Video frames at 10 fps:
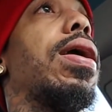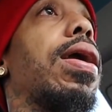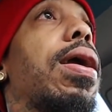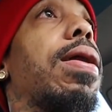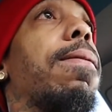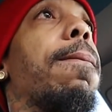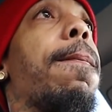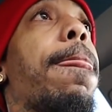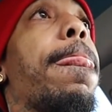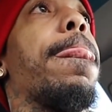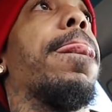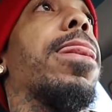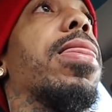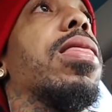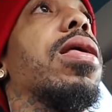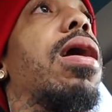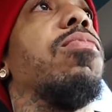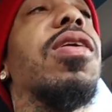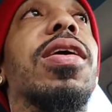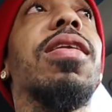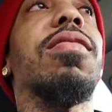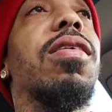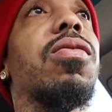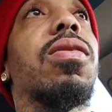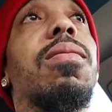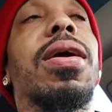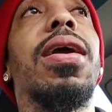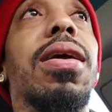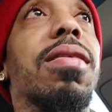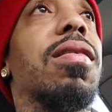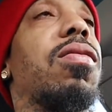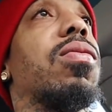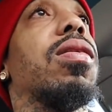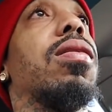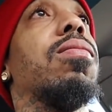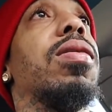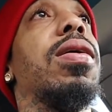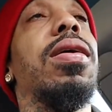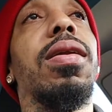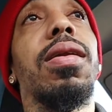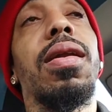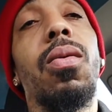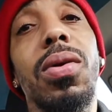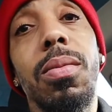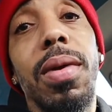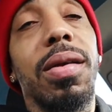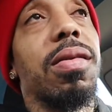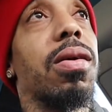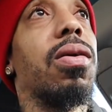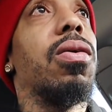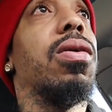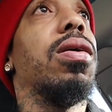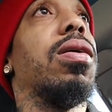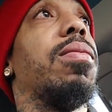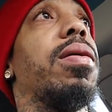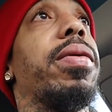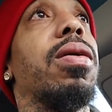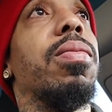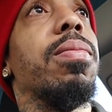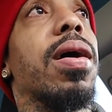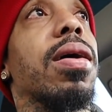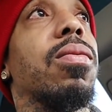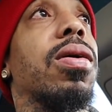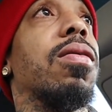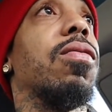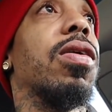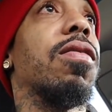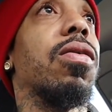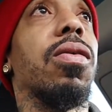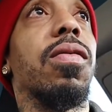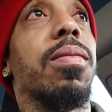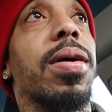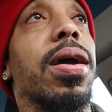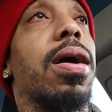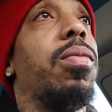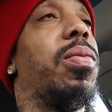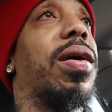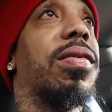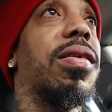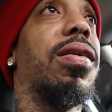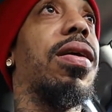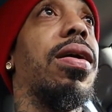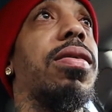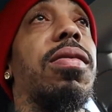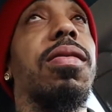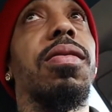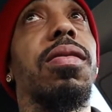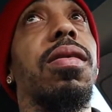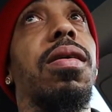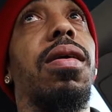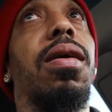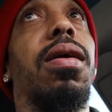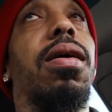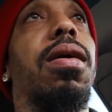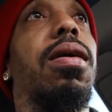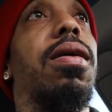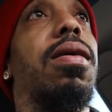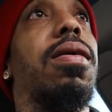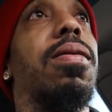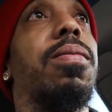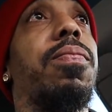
and I'm trying to get in touch with them, I can't get in touch with them. They went to Mexico, maybe they'll be back, whatever, I don't know if they're back. I'll be back Sunday, just, yeah.